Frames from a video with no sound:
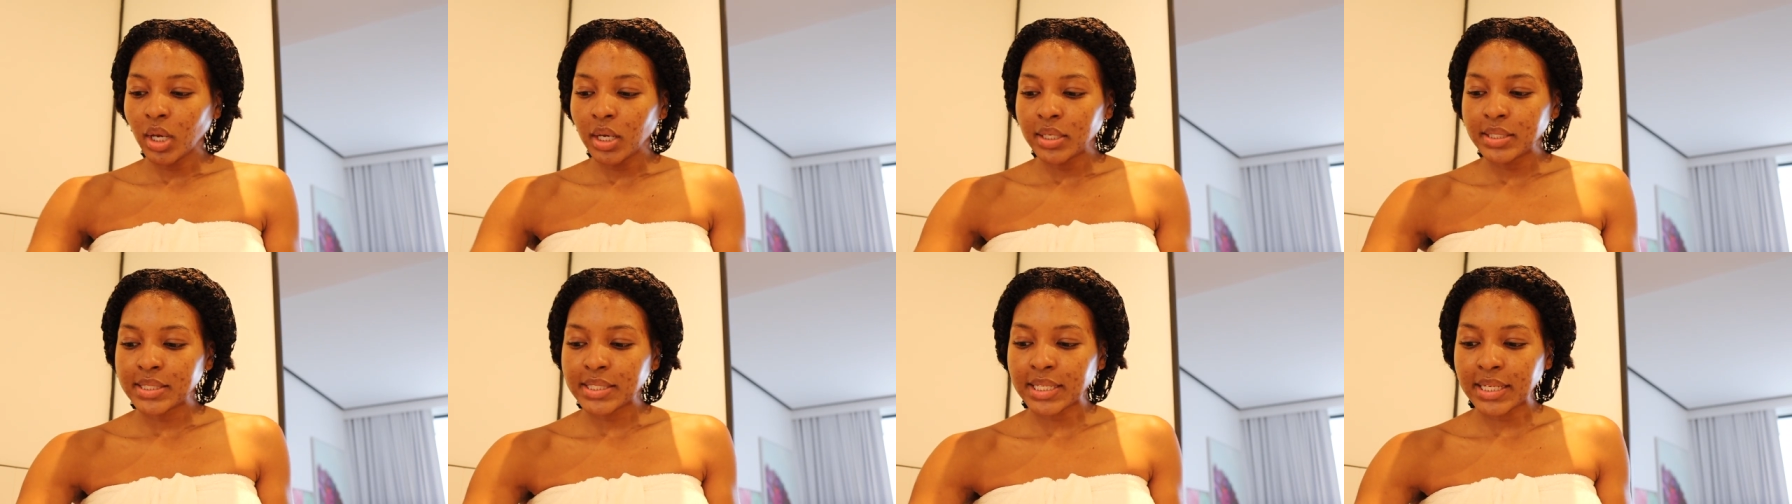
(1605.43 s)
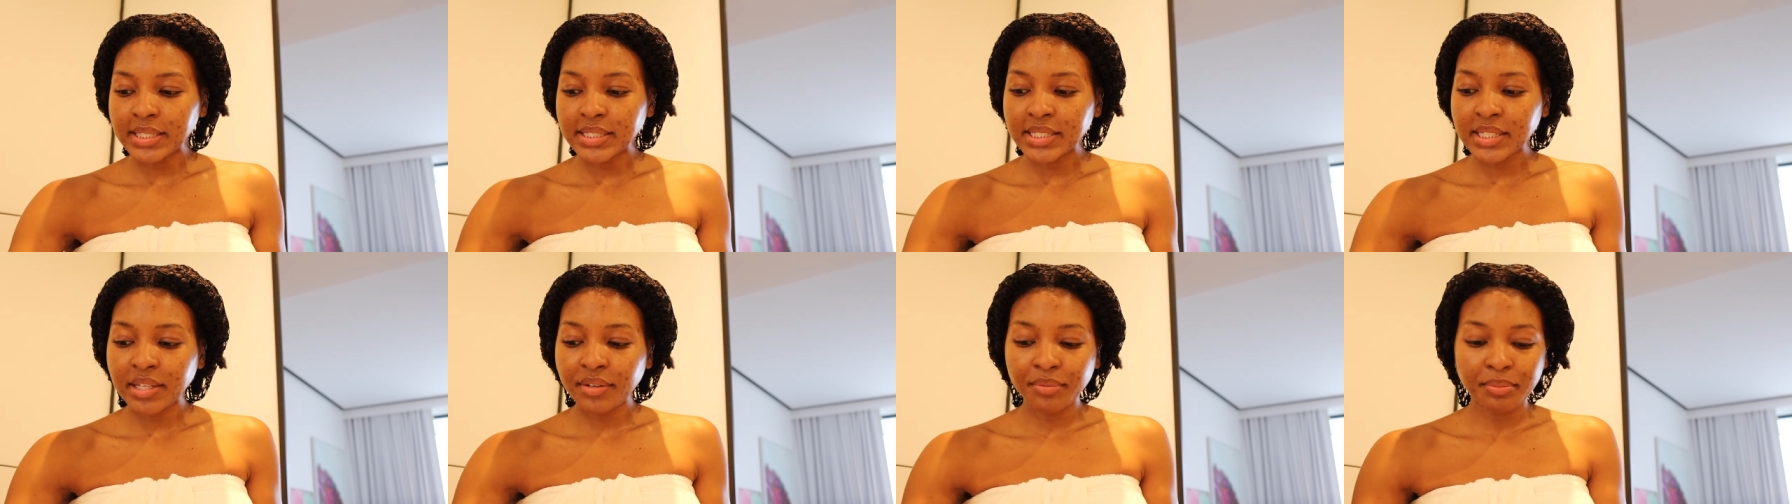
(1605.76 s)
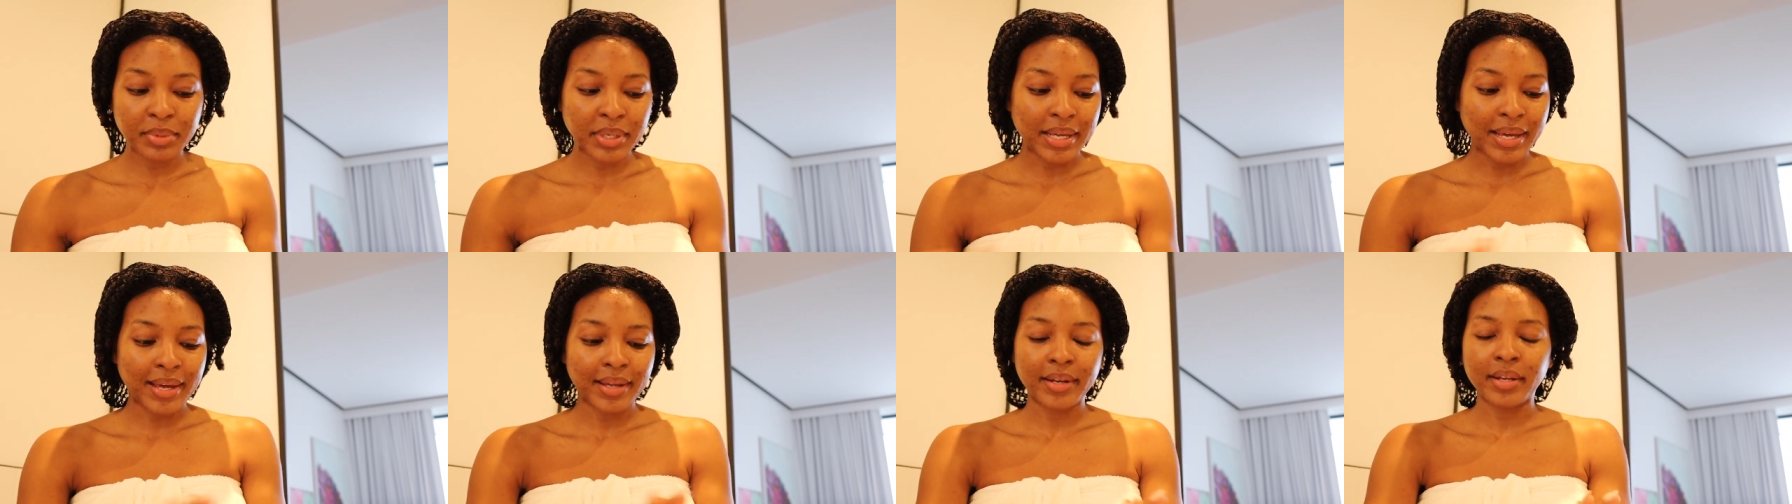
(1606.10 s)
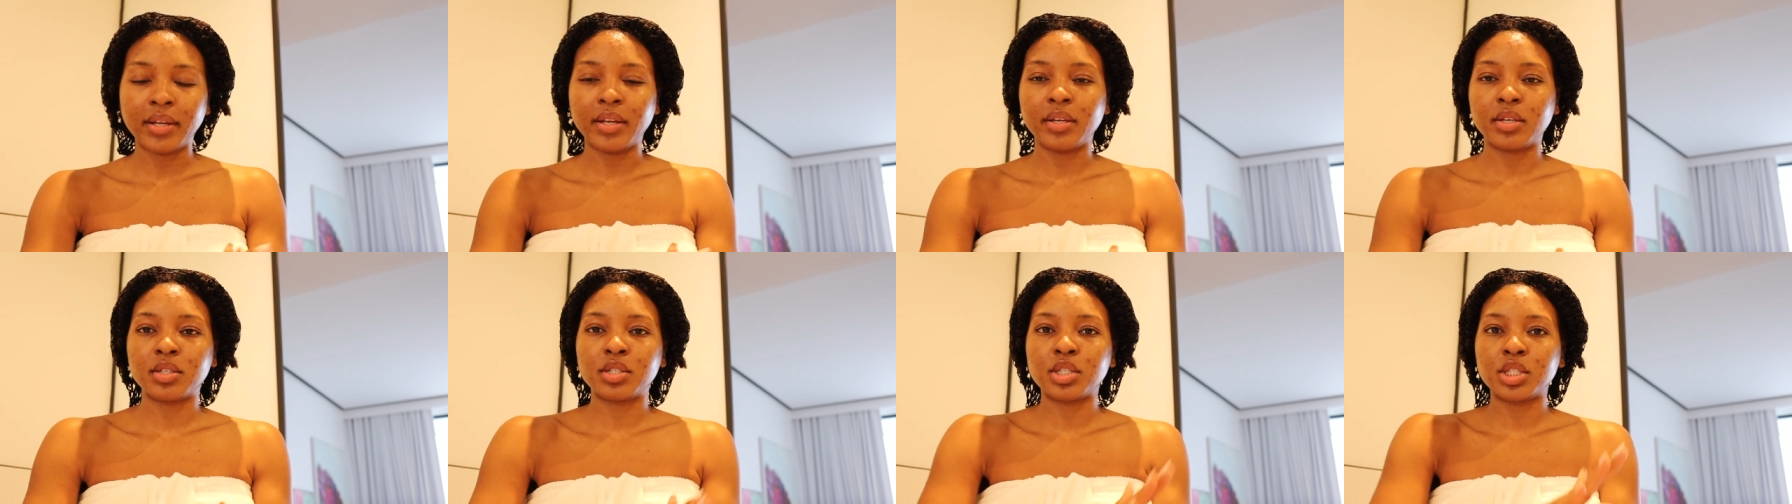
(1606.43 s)
scents give me
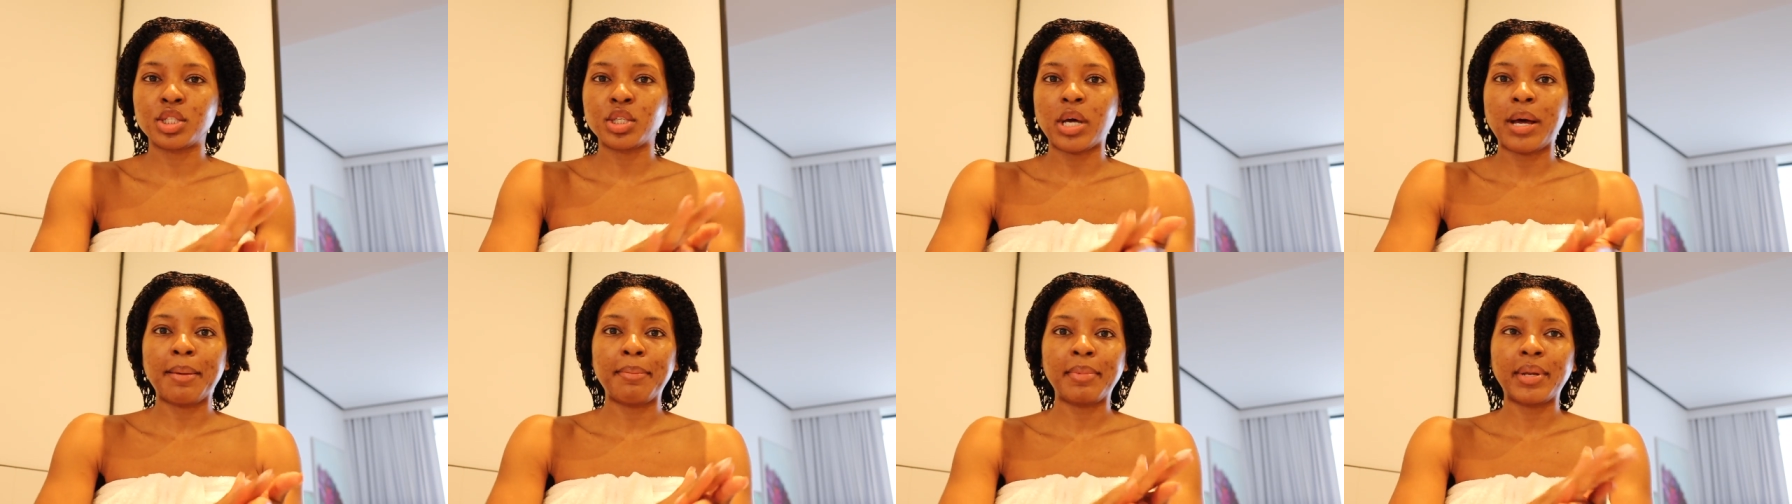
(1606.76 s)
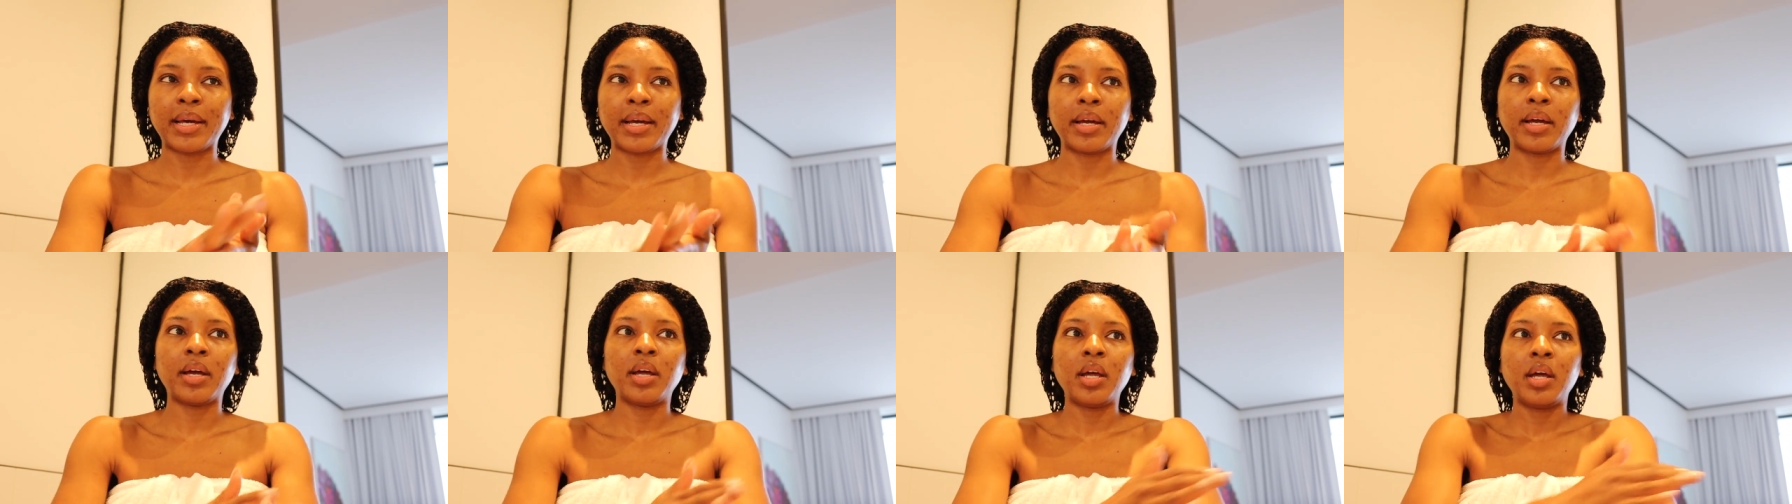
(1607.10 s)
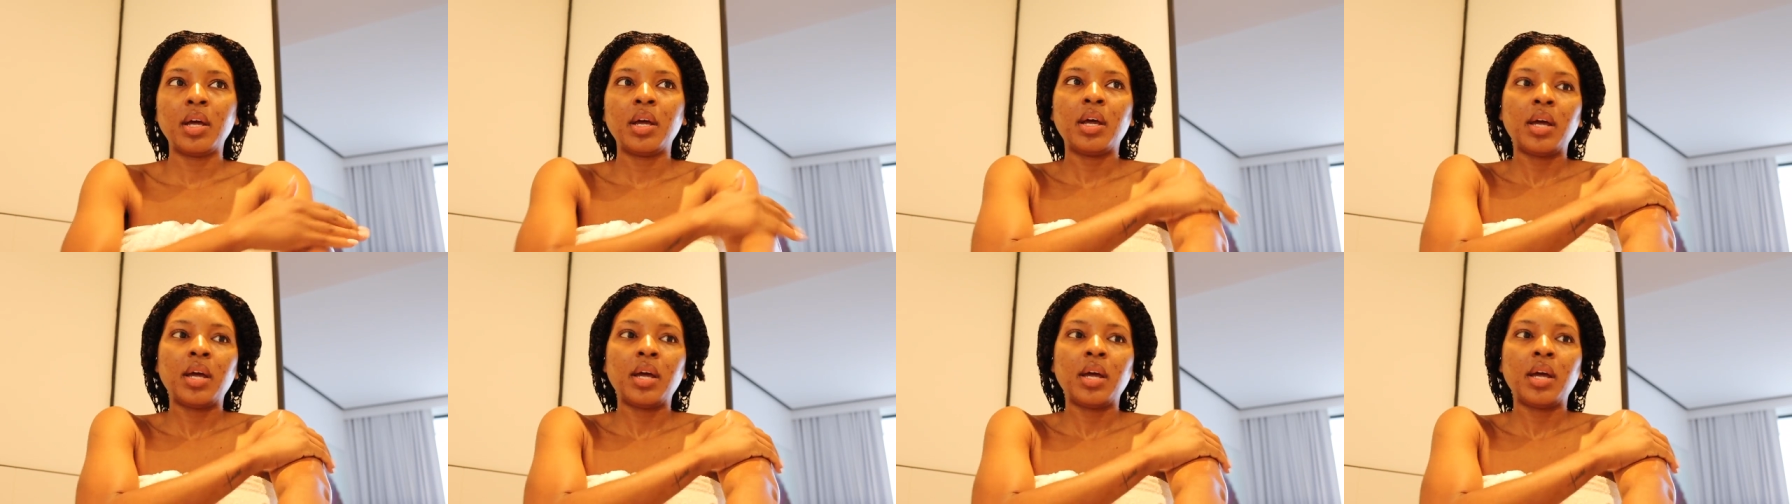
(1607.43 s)
headaches. So I'm like,